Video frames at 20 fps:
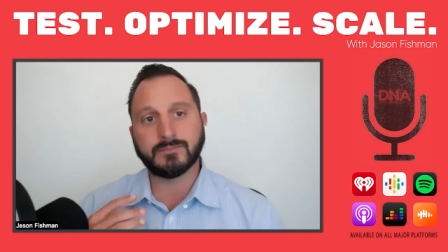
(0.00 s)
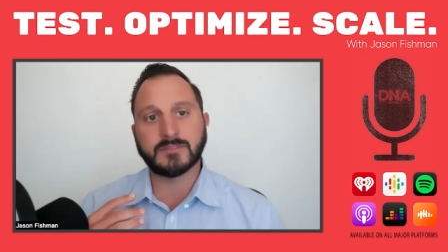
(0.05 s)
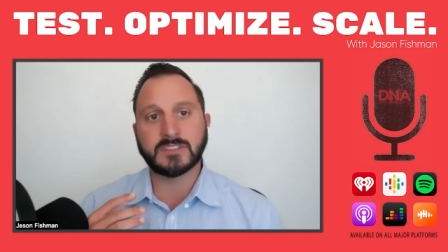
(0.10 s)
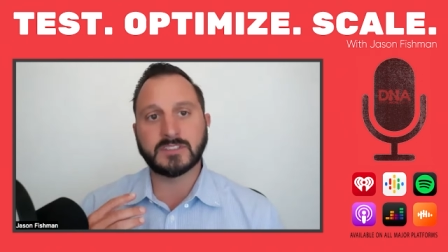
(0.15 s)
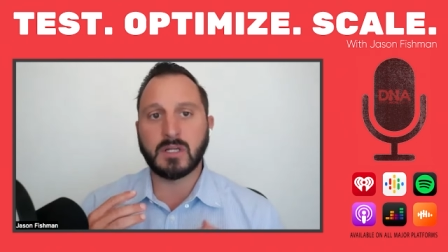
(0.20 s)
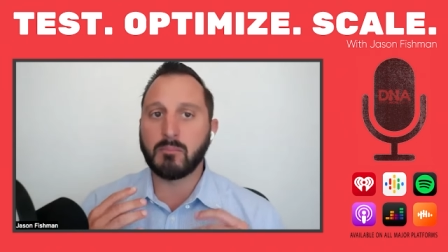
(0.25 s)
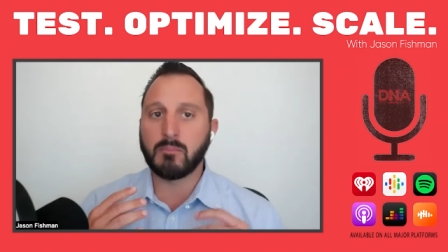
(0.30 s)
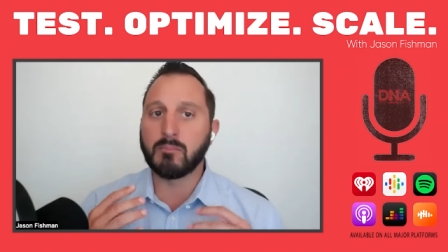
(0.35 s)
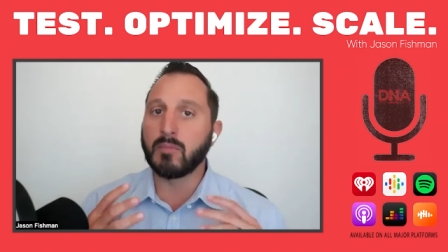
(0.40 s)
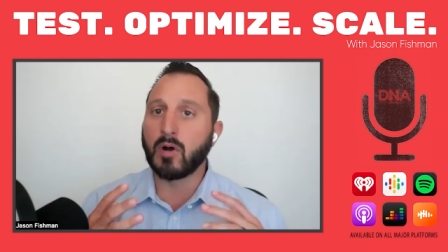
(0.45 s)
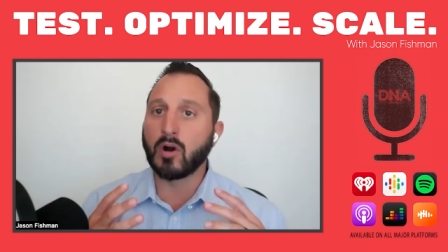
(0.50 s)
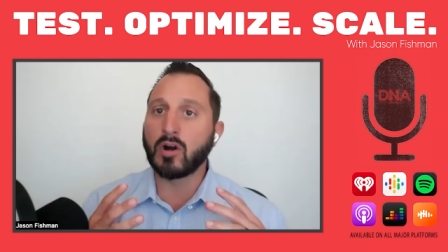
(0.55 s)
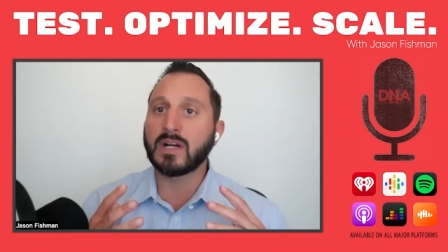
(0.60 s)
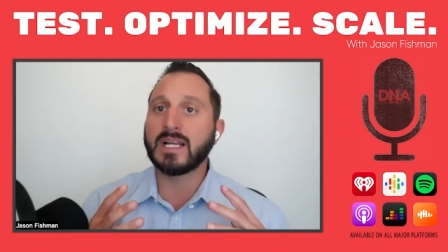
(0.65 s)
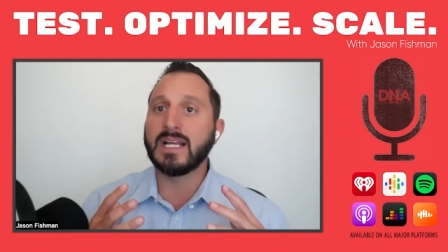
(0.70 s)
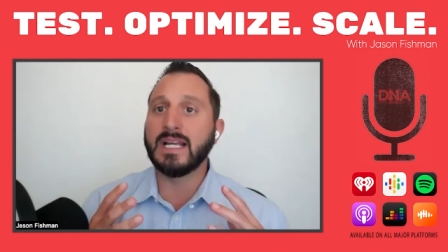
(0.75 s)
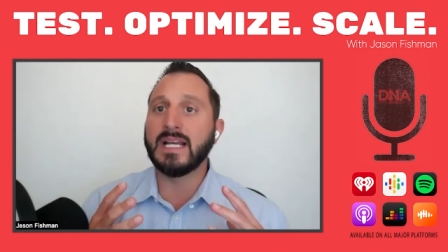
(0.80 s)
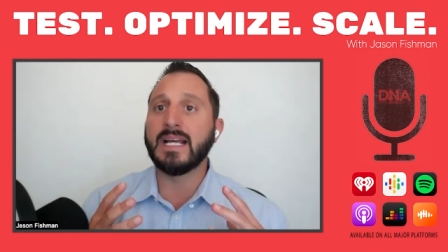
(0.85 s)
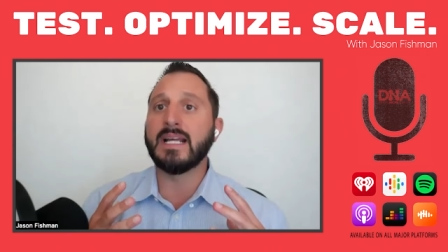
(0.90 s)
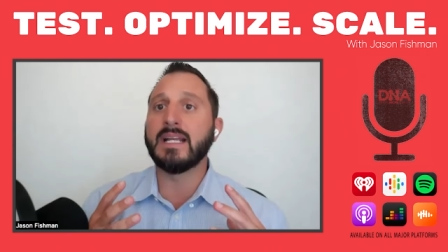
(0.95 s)

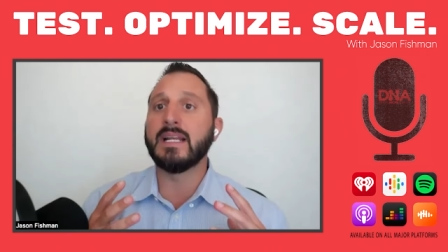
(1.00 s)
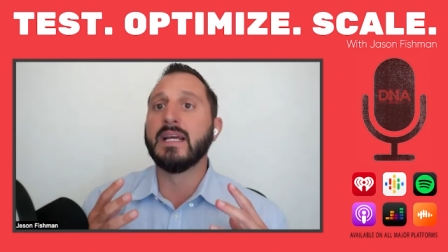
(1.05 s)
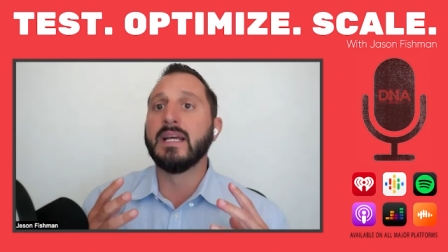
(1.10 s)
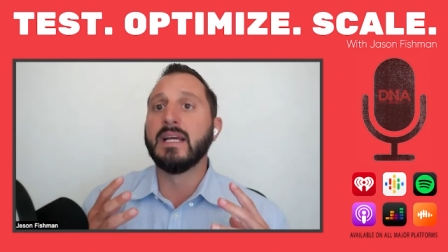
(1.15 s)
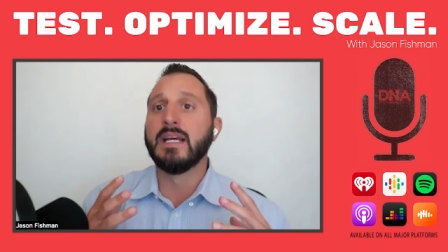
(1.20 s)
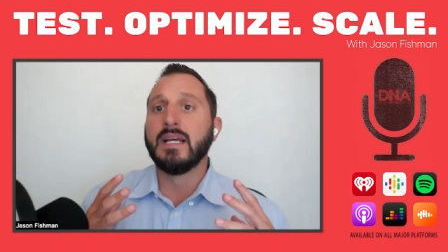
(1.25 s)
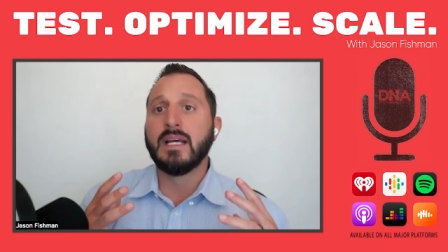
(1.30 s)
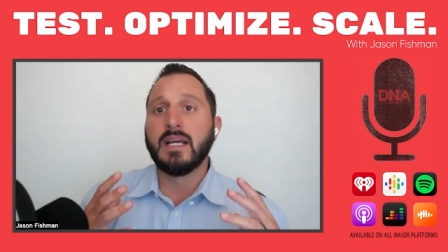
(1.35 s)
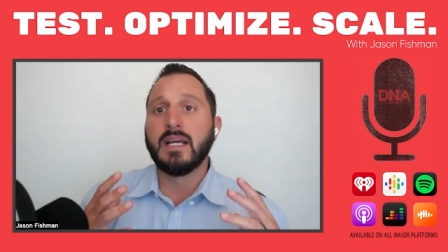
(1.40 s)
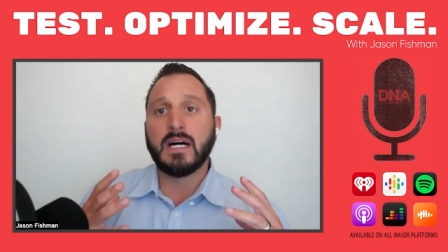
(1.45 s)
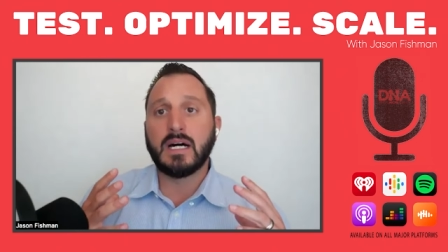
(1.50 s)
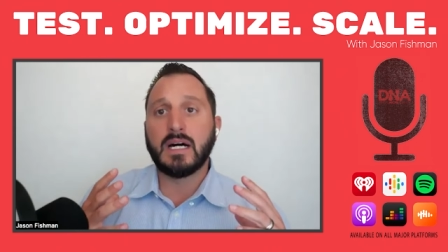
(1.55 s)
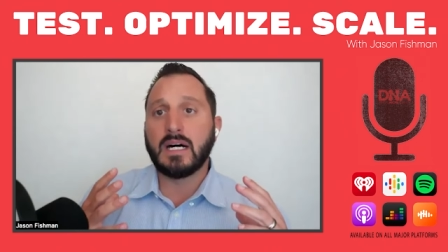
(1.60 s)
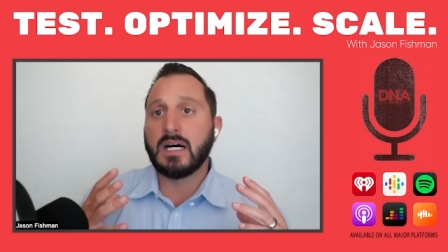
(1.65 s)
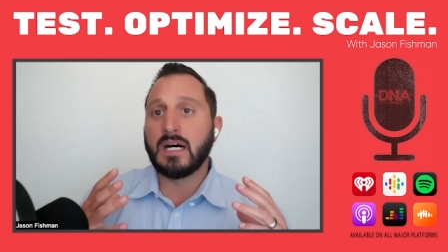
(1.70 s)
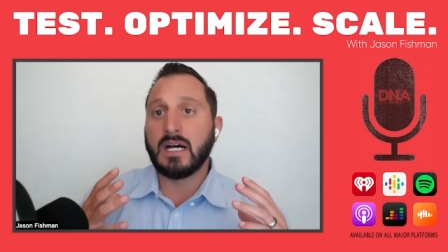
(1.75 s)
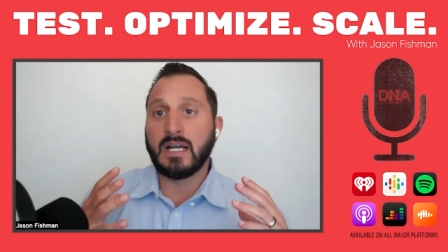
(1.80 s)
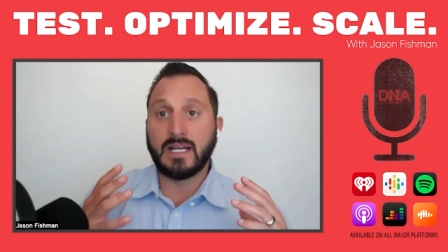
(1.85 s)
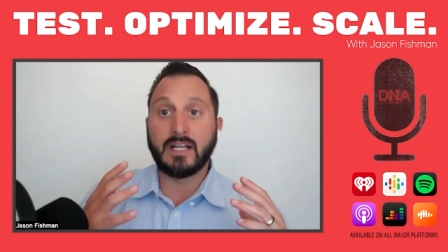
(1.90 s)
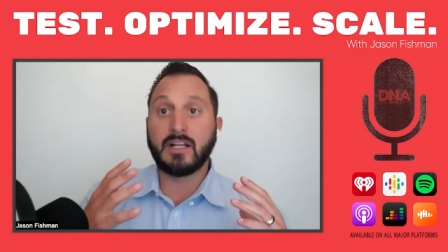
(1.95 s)
market
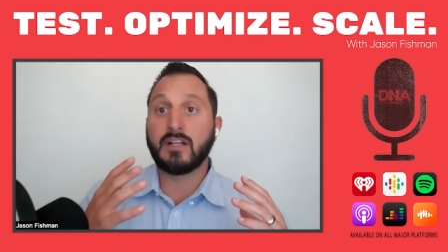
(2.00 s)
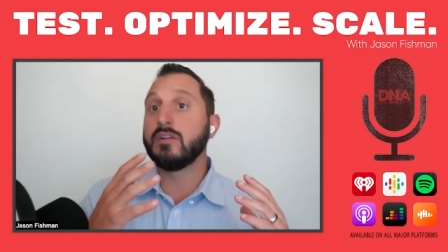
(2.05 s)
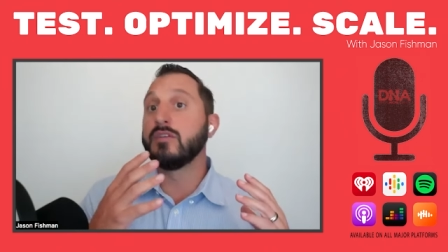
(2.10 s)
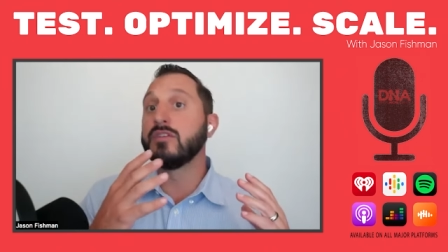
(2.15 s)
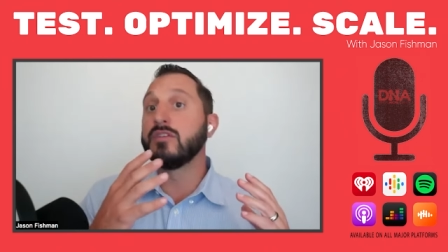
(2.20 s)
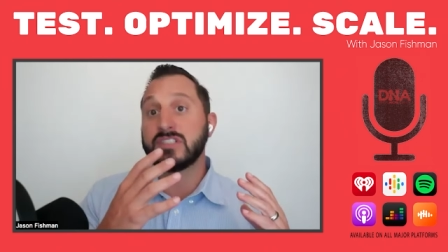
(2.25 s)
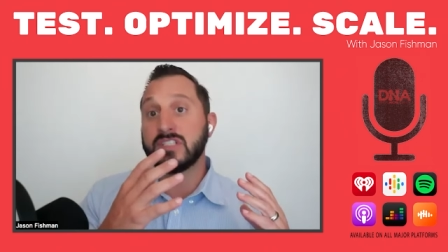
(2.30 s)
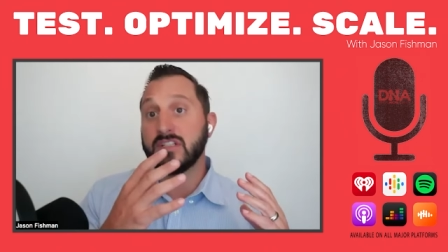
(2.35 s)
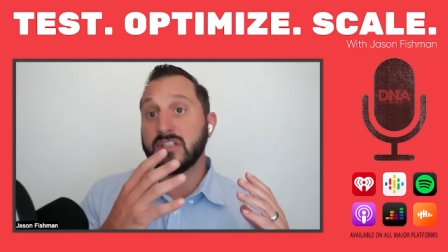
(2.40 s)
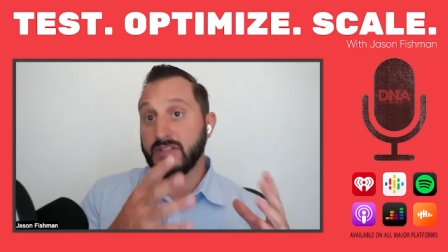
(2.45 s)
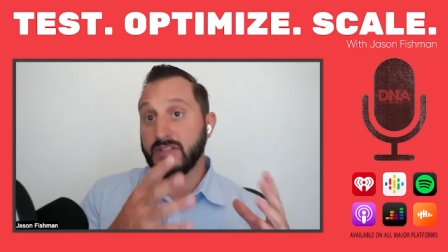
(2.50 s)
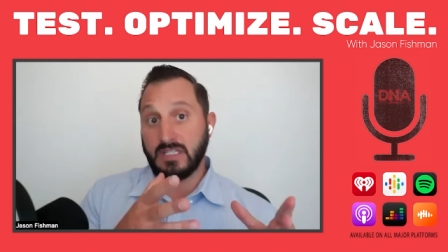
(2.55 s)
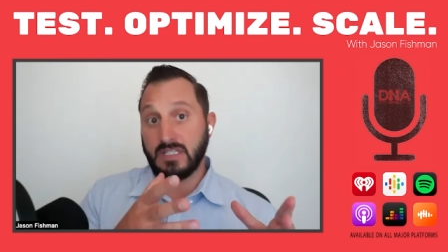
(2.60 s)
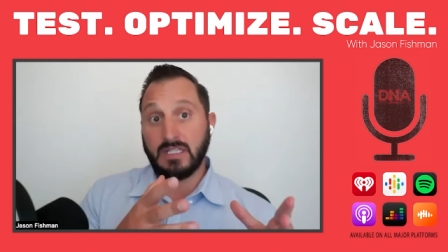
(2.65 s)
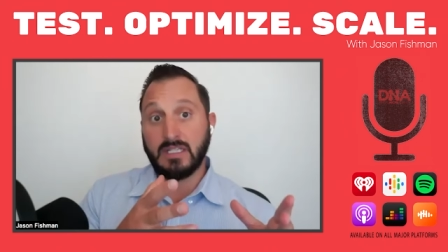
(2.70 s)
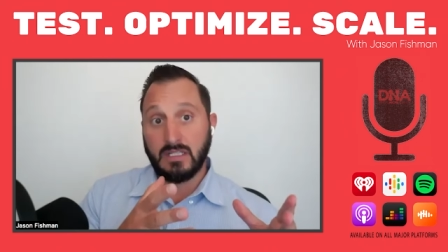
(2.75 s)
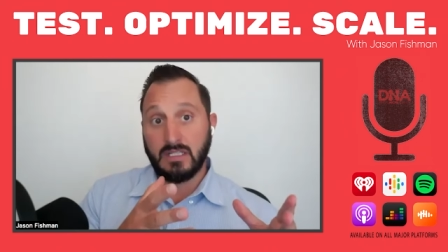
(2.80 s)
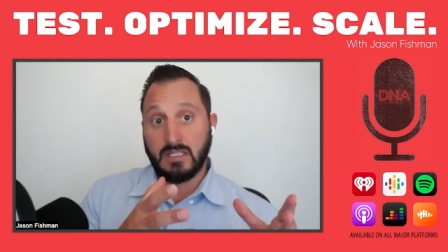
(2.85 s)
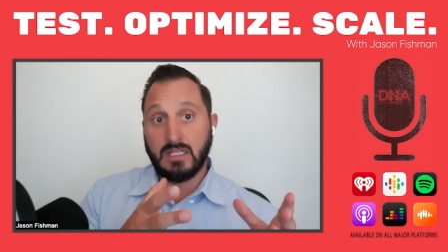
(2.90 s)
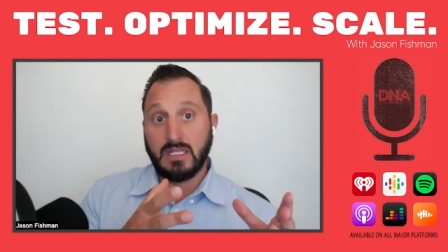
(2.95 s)
uh, inclusivity